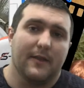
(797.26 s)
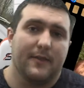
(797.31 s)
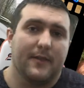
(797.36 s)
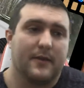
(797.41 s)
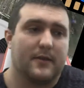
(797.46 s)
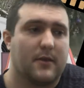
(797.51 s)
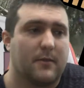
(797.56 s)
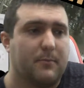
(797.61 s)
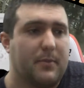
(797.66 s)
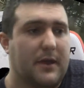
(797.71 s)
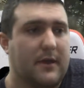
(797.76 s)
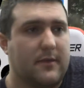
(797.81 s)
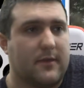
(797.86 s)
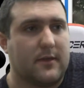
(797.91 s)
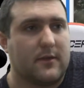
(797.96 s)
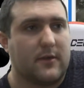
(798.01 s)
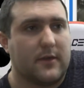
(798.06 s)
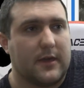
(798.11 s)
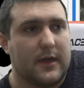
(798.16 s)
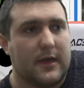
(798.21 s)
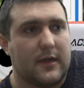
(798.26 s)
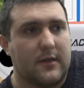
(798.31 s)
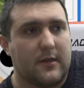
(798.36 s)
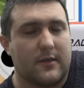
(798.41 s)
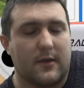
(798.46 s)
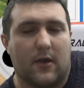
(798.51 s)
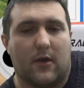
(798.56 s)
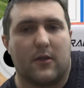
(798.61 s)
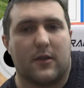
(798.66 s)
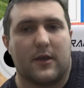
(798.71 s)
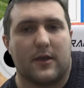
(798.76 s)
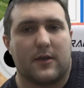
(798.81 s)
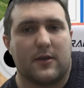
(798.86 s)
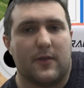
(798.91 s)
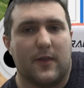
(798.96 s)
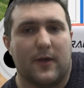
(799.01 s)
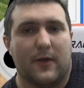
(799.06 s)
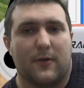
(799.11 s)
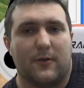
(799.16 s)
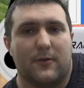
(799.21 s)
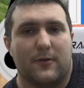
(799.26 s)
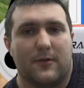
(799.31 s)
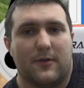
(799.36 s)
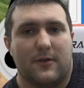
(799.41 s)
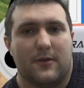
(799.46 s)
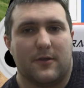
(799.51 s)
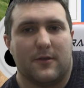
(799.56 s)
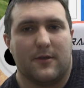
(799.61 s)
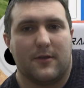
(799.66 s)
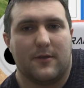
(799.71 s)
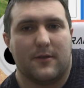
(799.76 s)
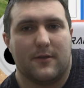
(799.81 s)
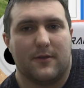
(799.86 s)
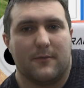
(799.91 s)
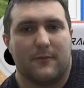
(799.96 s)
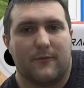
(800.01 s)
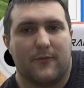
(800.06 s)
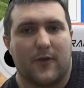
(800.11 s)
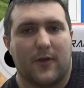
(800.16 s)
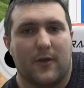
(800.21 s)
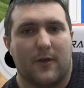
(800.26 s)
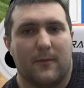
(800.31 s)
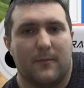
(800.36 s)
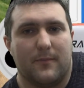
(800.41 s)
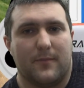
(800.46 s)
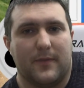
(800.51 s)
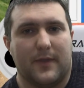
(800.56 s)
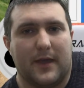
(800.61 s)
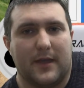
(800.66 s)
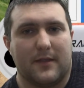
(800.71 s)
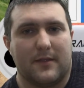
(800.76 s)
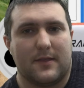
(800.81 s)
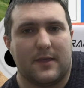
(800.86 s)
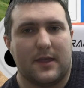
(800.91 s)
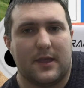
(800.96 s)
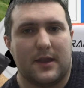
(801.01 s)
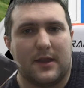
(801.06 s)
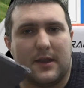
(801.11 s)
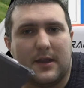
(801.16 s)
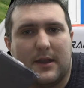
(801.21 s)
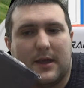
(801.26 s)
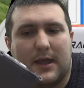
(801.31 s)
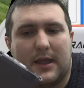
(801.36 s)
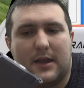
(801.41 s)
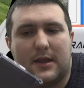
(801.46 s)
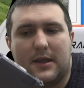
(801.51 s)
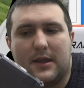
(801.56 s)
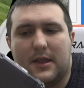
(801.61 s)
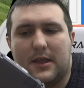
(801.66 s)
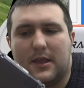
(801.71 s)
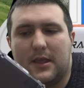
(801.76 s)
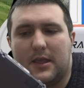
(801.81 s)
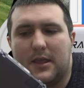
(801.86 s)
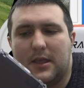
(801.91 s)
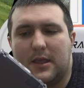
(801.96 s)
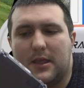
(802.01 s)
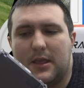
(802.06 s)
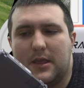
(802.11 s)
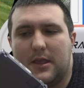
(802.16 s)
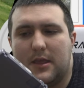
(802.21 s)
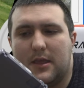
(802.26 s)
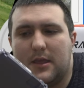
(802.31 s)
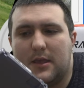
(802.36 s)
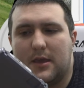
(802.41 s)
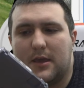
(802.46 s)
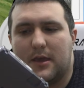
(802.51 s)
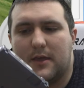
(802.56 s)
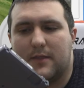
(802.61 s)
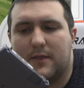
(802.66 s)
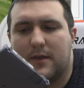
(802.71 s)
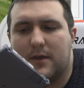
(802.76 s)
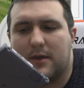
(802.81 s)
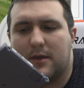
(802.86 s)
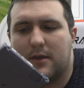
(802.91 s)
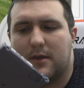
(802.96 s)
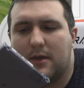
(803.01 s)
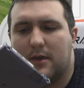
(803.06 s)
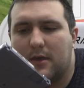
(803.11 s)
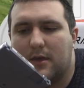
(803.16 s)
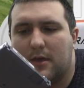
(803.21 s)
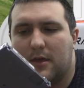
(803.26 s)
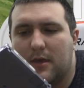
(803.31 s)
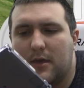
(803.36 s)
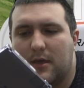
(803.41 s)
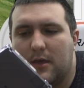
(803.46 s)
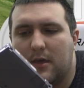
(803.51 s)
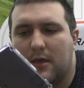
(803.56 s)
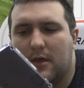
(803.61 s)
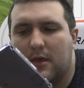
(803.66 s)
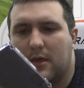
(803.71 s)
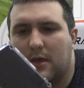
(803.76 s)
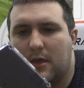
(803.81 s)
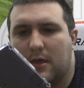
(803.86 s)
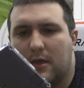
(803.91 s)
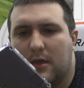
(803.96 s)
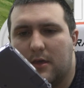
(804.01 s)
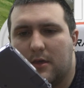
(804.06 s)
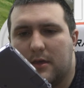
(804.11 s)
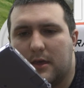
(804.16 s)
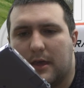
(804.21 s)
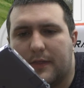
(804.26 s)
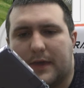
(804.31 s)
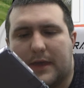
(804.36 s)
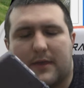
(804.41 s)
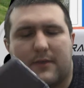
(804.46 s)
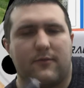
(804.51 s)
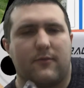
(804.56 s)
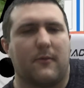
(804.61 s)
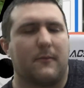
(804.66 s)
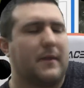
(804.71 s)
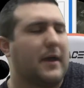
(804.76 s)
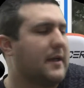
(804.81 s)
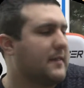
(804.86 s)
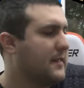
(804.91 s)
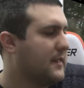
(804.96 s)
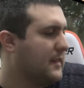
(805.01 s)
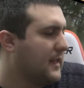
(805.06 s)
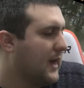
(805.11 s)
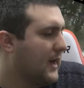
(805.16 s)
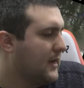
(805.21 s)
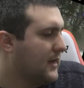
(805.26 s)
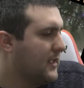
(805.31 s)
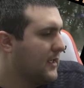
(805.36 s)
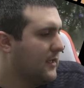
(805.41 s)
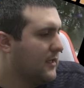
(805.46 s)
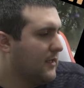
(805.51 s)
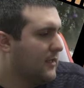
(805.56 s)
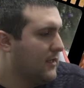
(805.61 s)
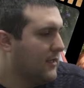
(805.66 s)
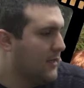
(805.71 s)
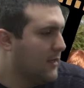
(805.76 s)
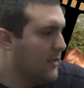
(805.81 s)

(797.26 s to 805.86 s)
this is basically a Zelda clone from 1990, I think. Yeah, I think this is from 1990.